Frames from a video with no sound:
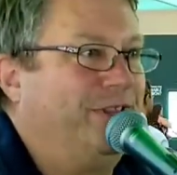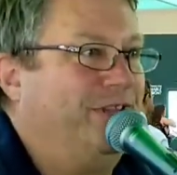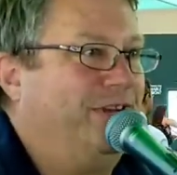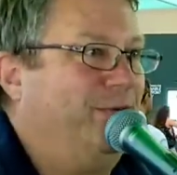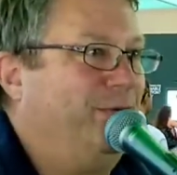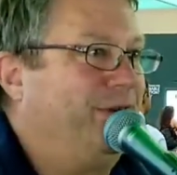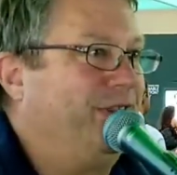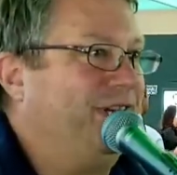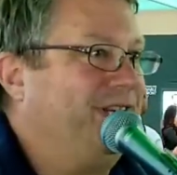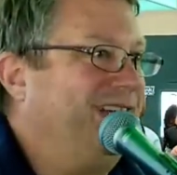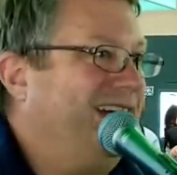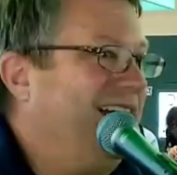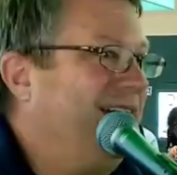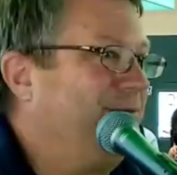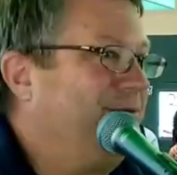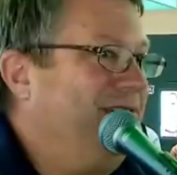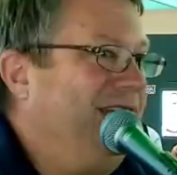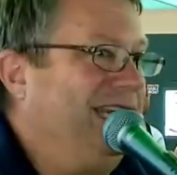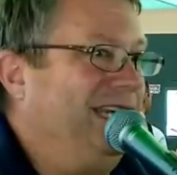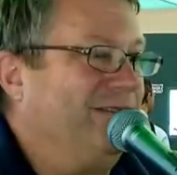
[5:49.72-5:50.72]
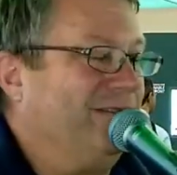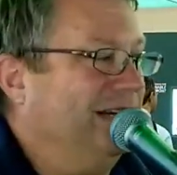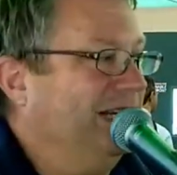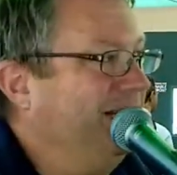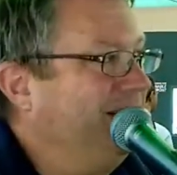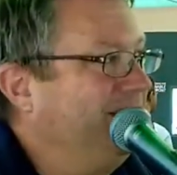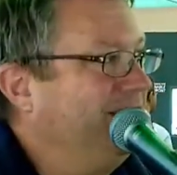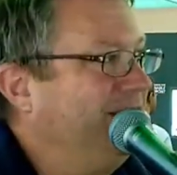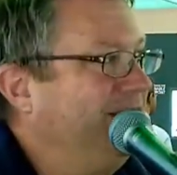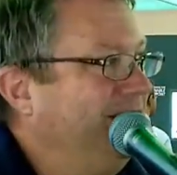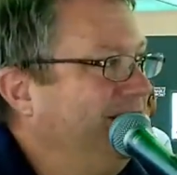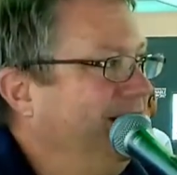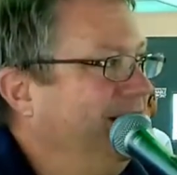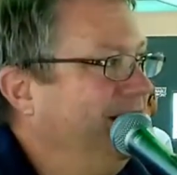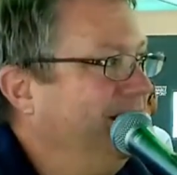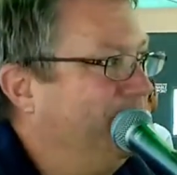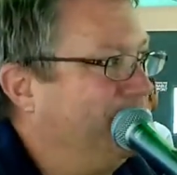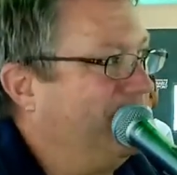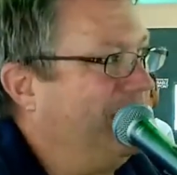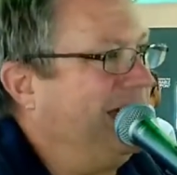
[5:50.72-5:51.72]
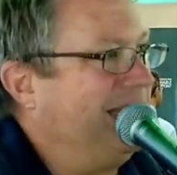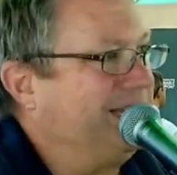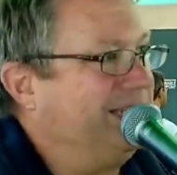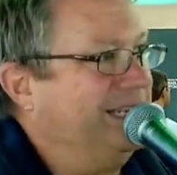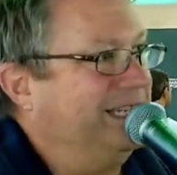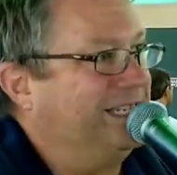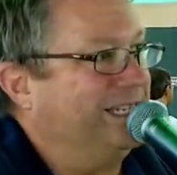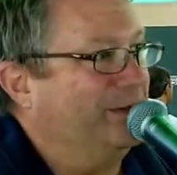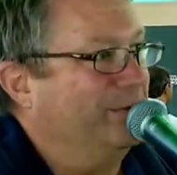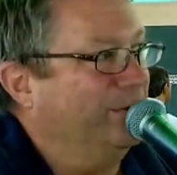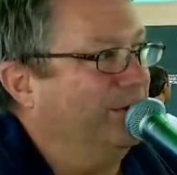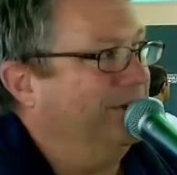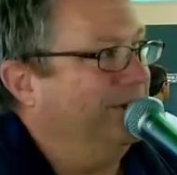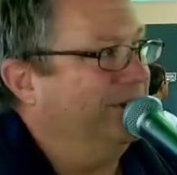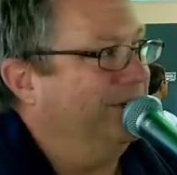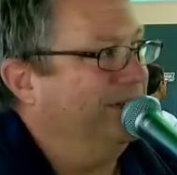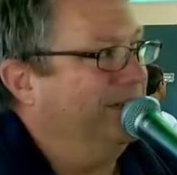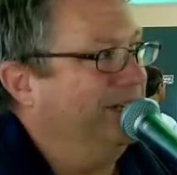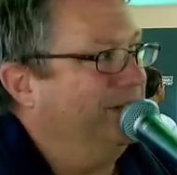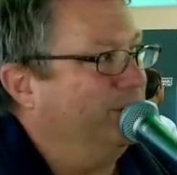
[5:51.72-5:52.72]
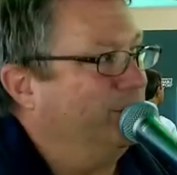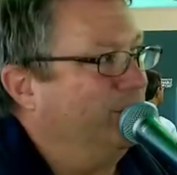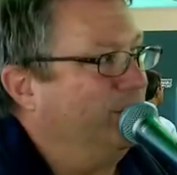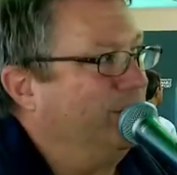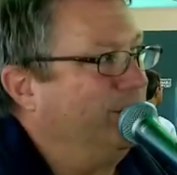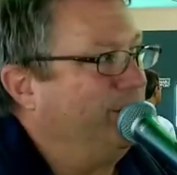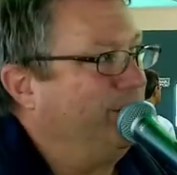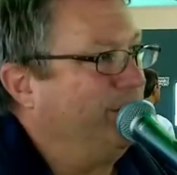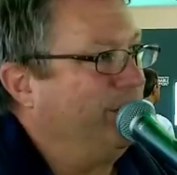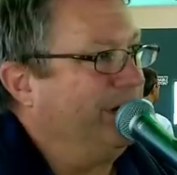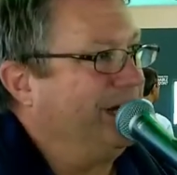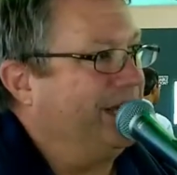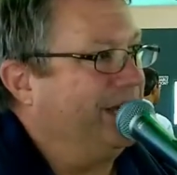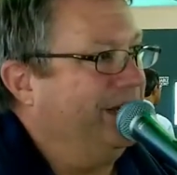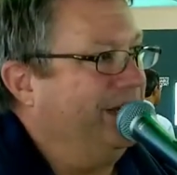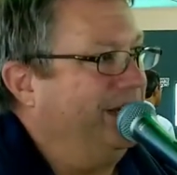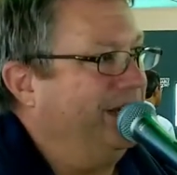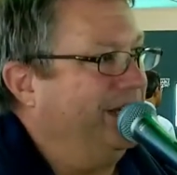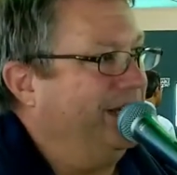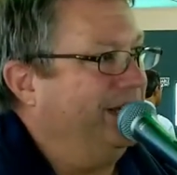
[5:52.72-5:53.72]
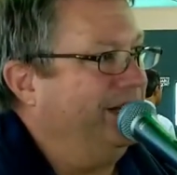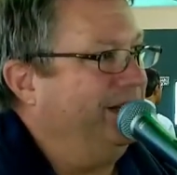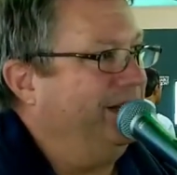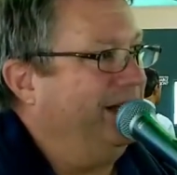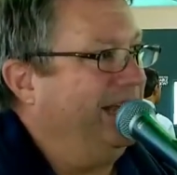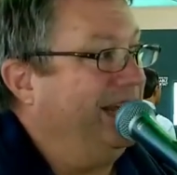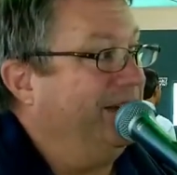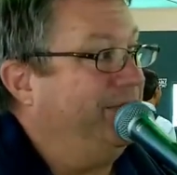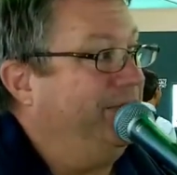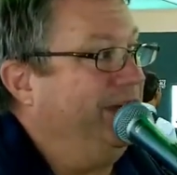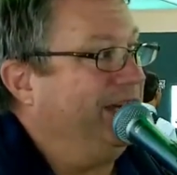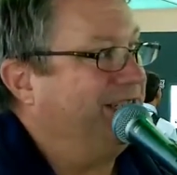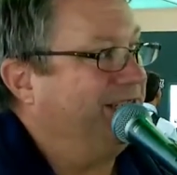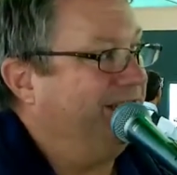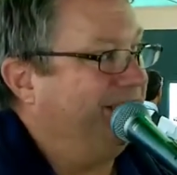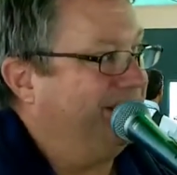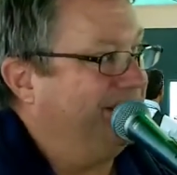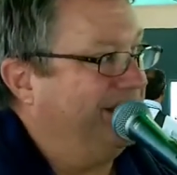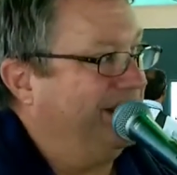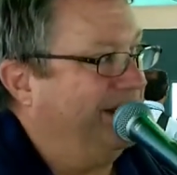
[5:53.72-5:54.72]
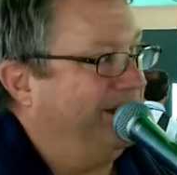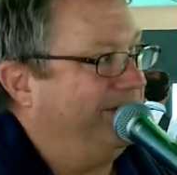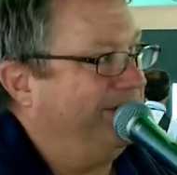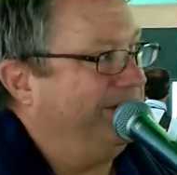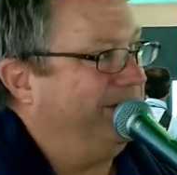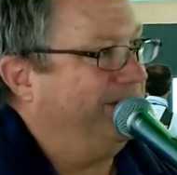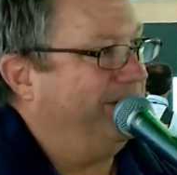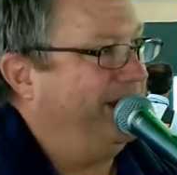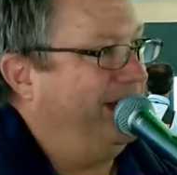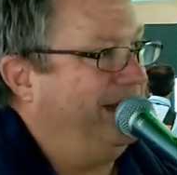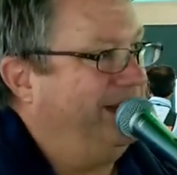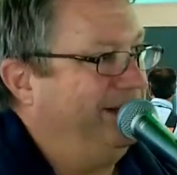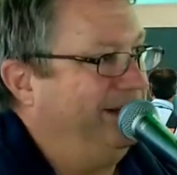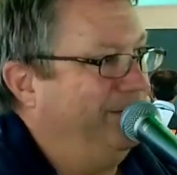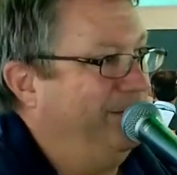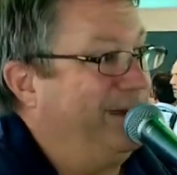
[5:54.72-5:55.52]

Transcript: So one of the top secrets in the processing world is we're pretty good at fixing stuff, right?